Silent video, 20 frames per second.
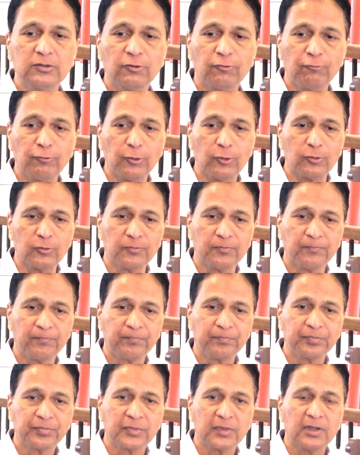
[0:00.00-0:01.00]
the flow
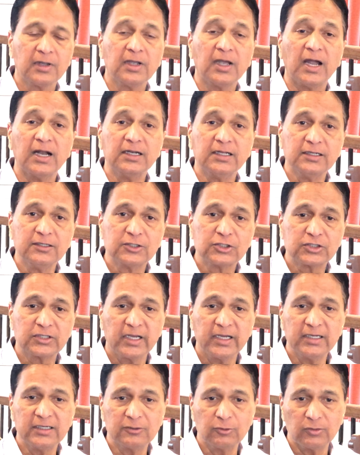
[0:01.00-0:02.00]
and then
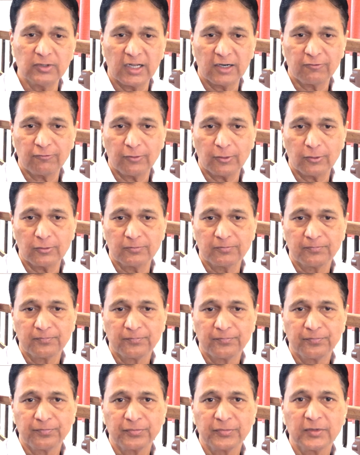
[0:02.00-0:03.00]
stay into that flow.
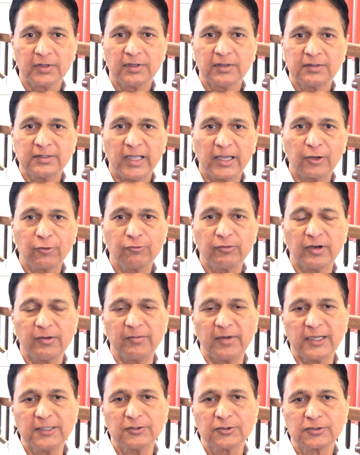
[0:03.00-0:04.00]
Thank you very
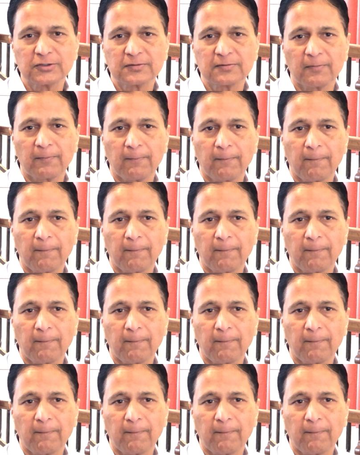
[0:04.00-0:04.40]
much.